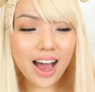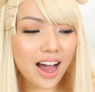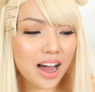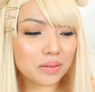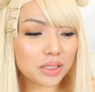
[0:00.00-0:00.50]

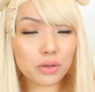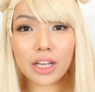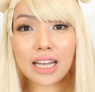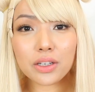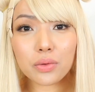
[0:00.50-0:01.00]
So if you
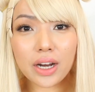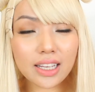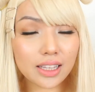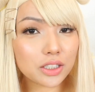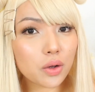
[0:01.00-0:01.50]
guys are
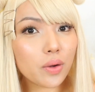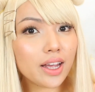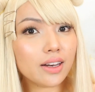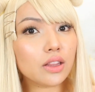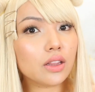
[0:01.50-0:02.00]
ready, let's go
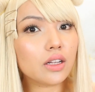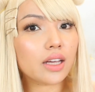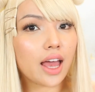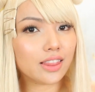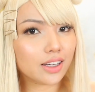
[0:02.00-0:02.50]
ahead and
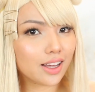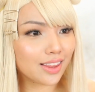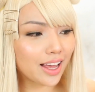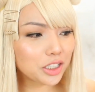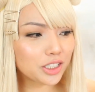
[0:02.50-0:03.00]
look at the
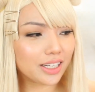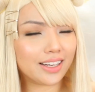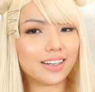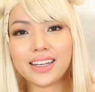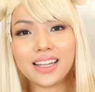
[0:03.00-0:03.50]

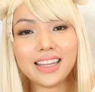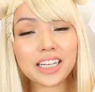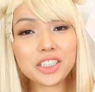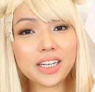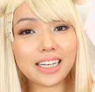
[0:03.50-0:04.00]
collection. The
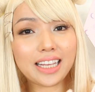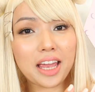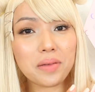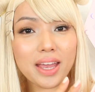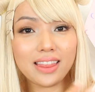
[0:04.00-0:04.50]
collection, it
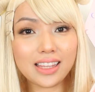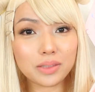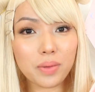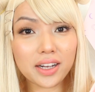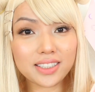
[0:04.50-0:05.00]
came in
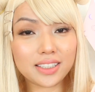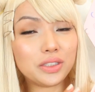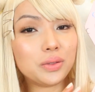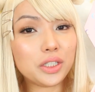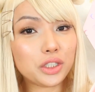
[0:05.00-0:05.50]
this box. As
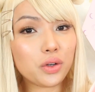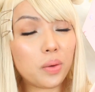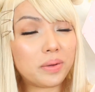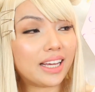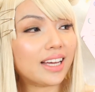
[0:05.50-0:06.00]
soon as you
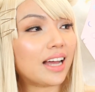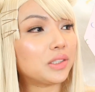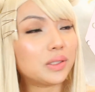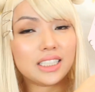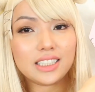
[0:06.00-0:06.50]
open it,
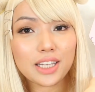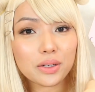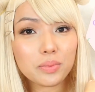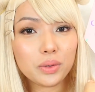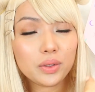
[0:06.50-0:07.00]
guys, you see
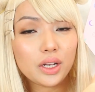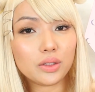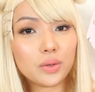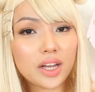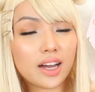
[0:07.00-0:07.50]
Sailor Moon,
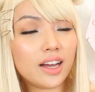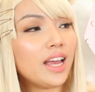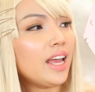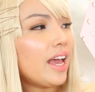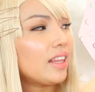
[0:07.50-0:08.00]
Luna,
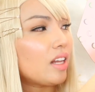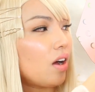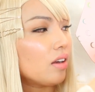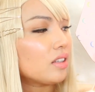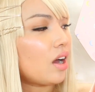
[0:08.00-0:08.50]
and then
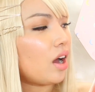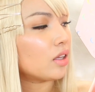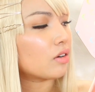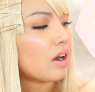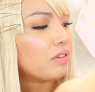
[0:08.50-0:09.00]
all of the
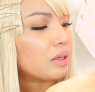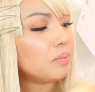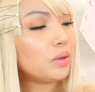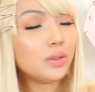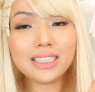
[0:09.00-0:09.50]
holographic
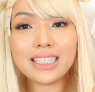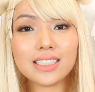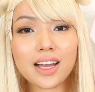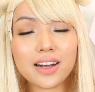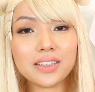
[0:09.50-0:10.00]
moon
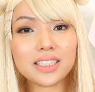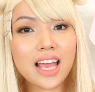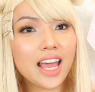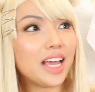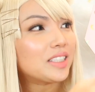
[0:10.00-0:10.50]
details.
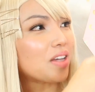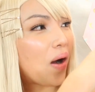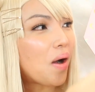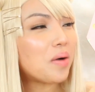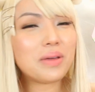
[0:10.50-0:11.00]
It's
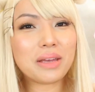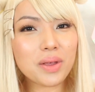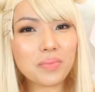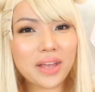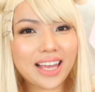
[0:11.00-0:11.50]
all
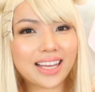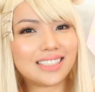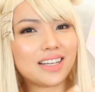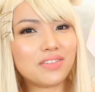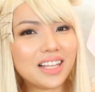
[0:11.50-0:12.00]
baby pink.
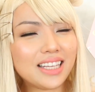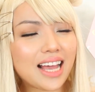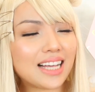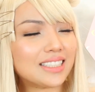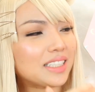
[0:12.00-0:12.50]
It definitely
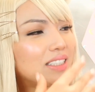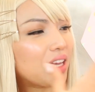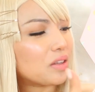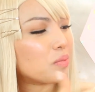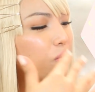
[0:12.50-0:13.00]
has that
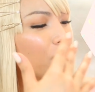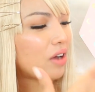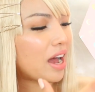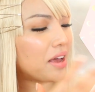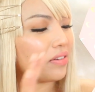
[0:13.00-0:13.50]
Sailor Moon
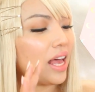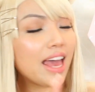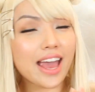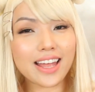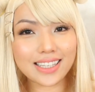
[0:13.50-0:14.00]
vibe
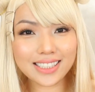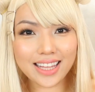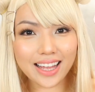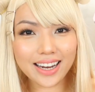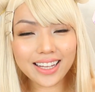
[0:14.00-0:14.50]
and
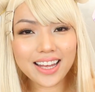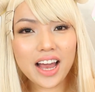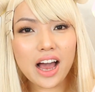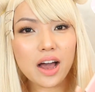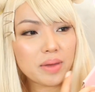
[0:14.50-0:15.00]
aesthetic.
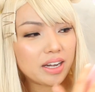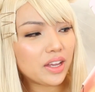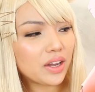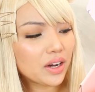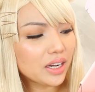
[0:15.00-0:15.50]
And
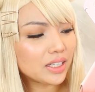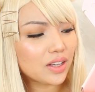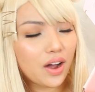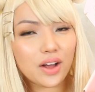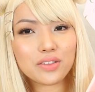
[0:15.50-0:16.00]
here
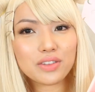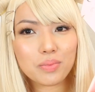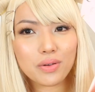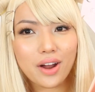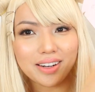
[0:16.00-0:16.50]
is all of the
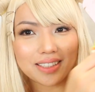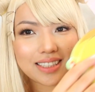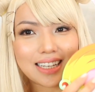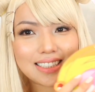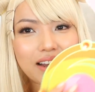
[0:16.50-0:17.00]
products,
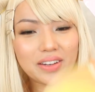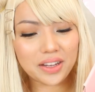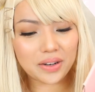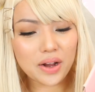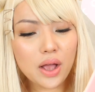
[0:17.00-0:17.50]
guys, down
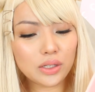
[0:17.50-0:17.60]
here.